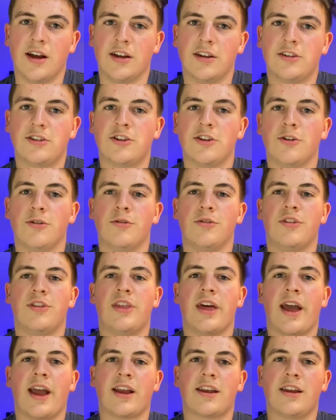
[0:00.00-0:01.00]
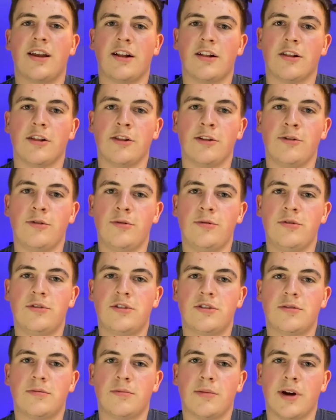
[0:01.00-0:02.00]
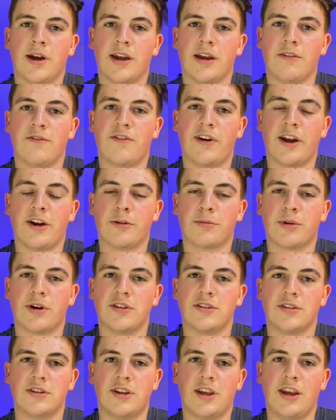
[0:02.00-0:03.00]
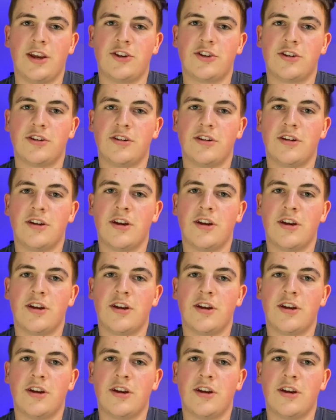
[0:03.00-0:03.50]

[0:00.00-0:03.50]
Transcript: So that concludes my final presentation